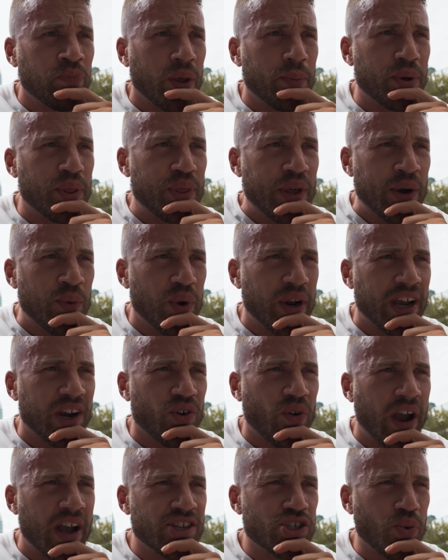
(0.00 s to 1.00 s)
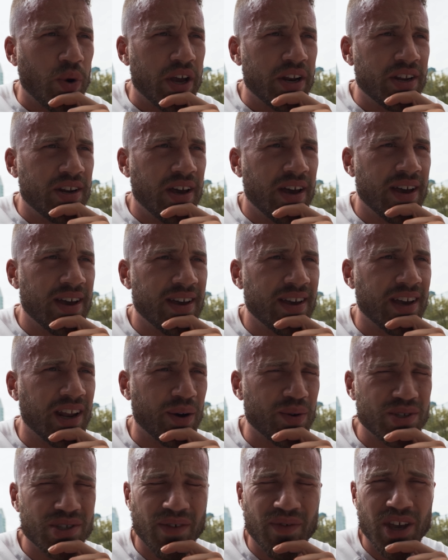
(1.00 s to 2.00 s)
But then when I graduated and I
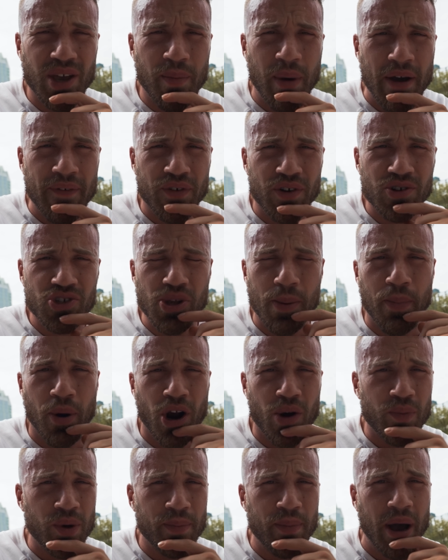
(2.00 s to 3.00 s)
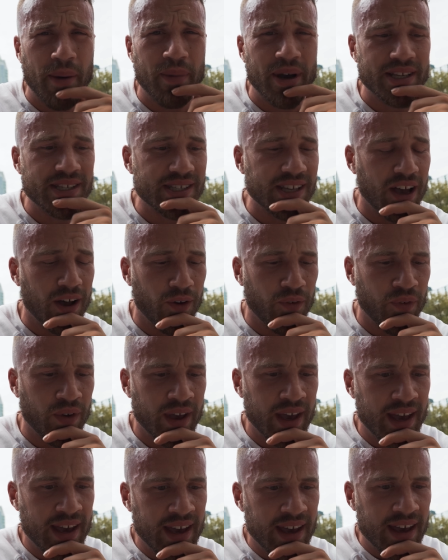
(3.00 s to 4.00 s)
was living in my first apartment by myself,
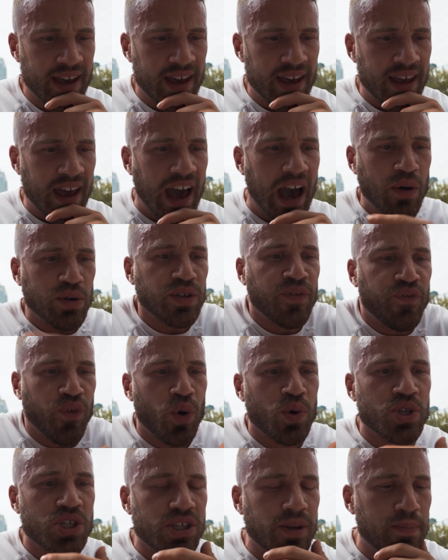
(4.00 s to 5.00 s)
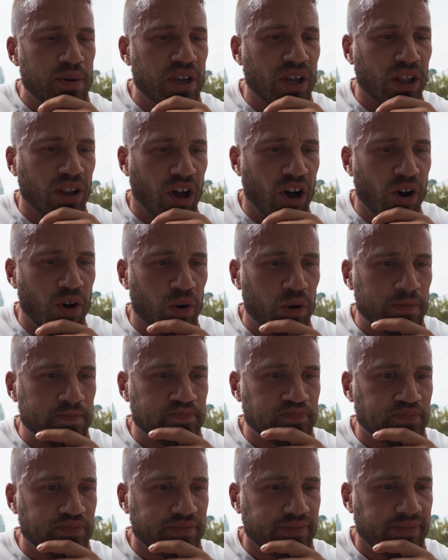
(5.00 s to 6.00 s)
I was forced to be alone.
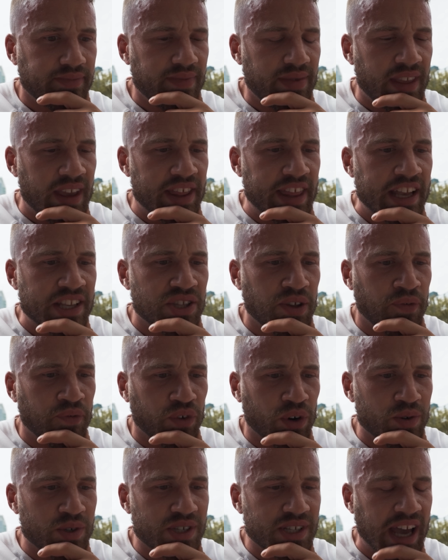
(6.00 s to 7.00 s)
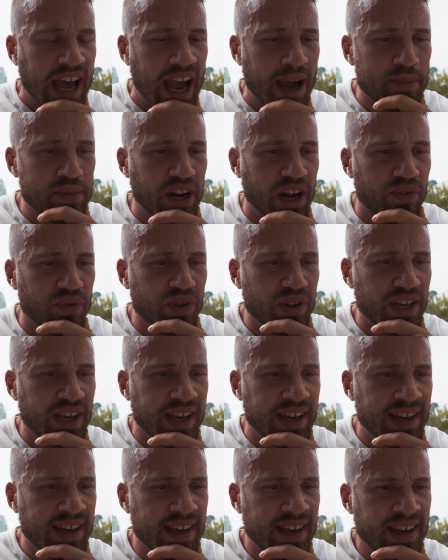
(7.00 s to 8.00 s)
And that's the first time that I
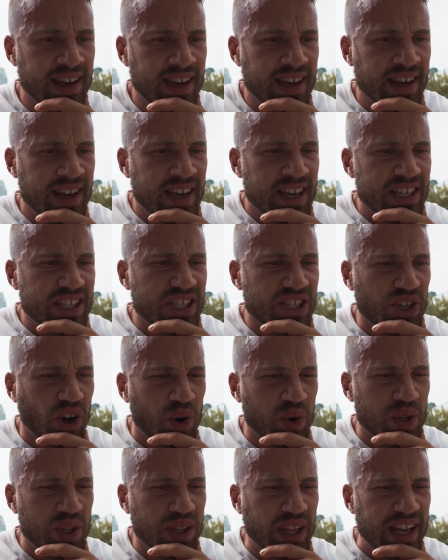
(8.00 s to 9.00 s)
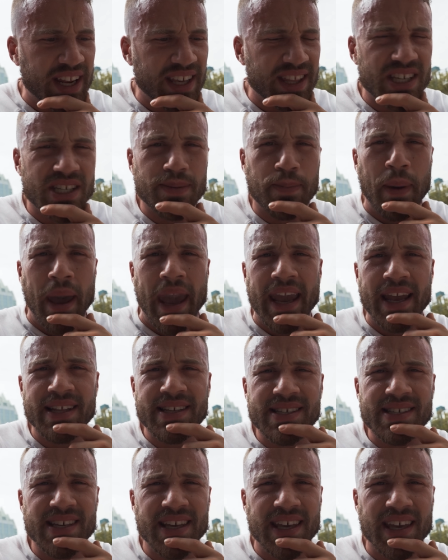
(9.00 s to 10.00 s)
really started letting this pain
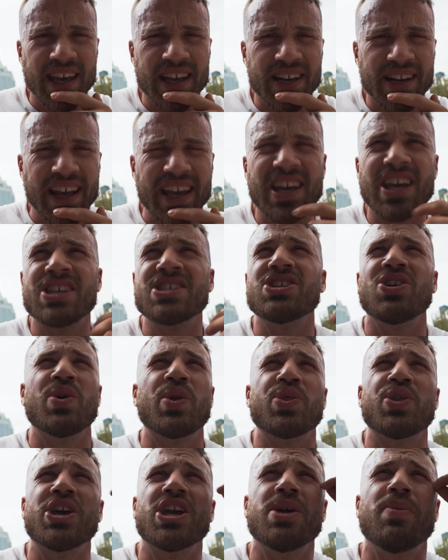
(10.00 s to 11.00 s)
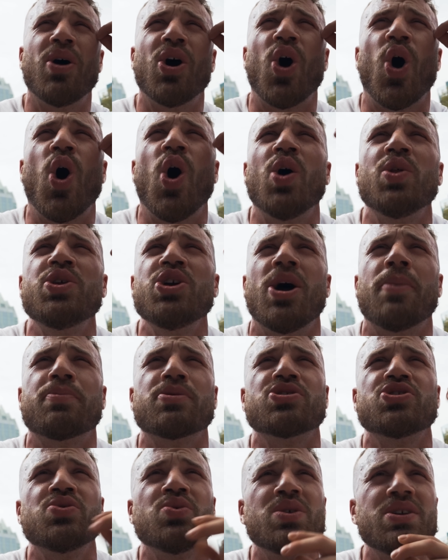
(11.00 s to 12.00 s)
sink in, and I started thinking about all the
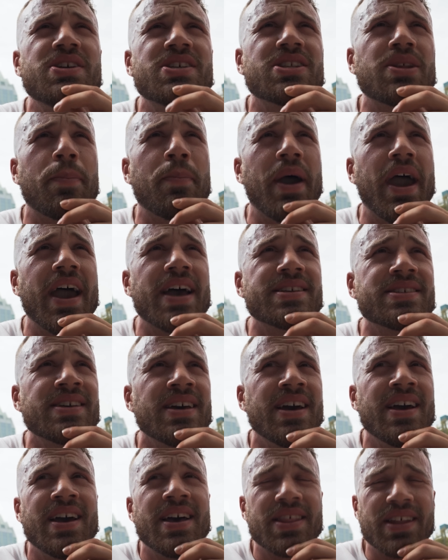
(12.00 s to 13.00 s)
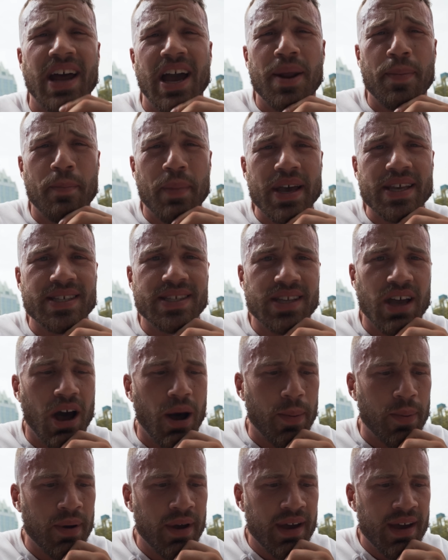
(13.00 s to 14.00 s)
opportunities in the past that I had messed up.